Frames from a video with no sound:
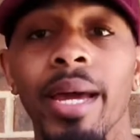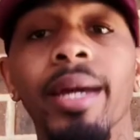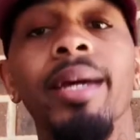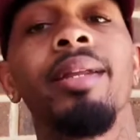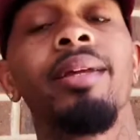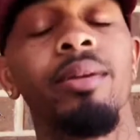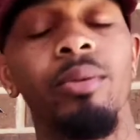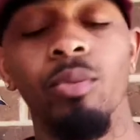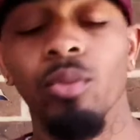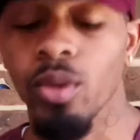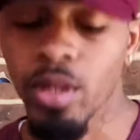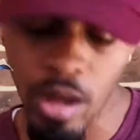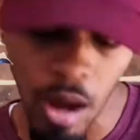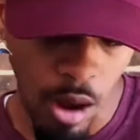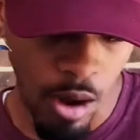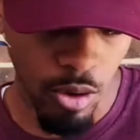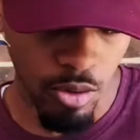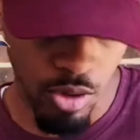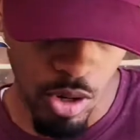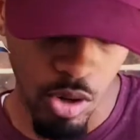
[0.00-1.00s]
And we
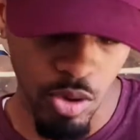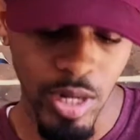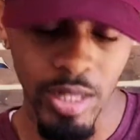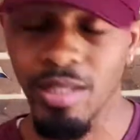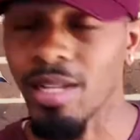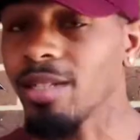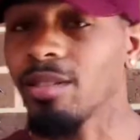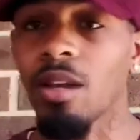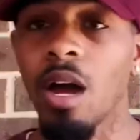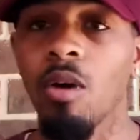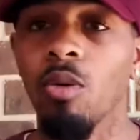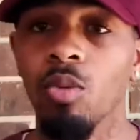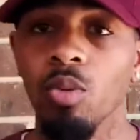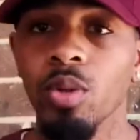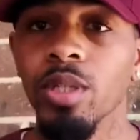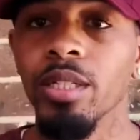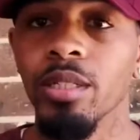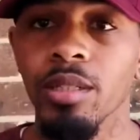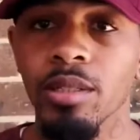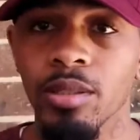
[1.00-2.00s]
all know that that's our
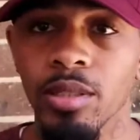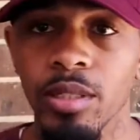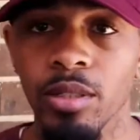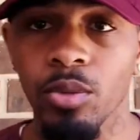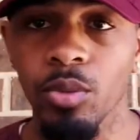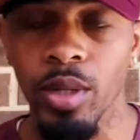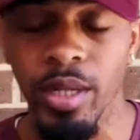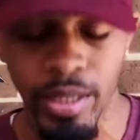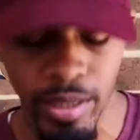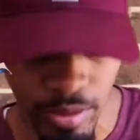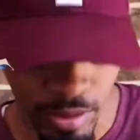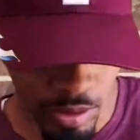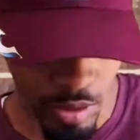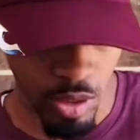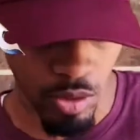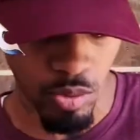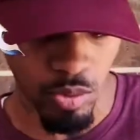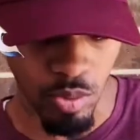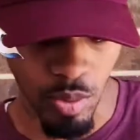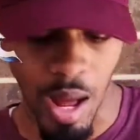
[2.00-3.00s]
weakness anyway.
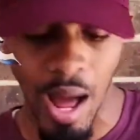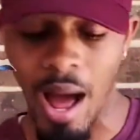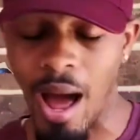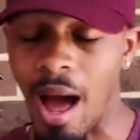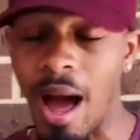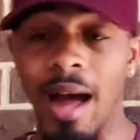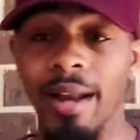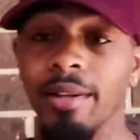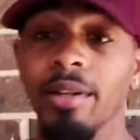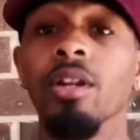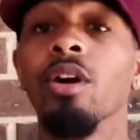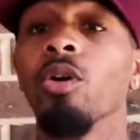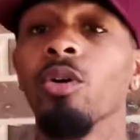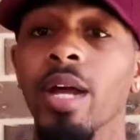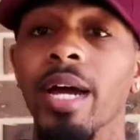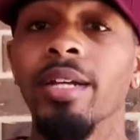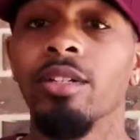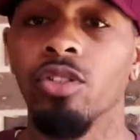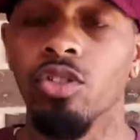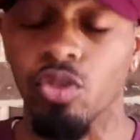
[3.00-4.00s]
So I know
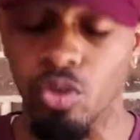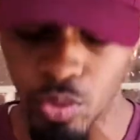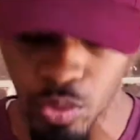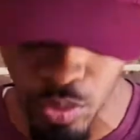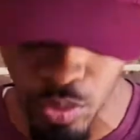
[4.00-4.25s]
that's true.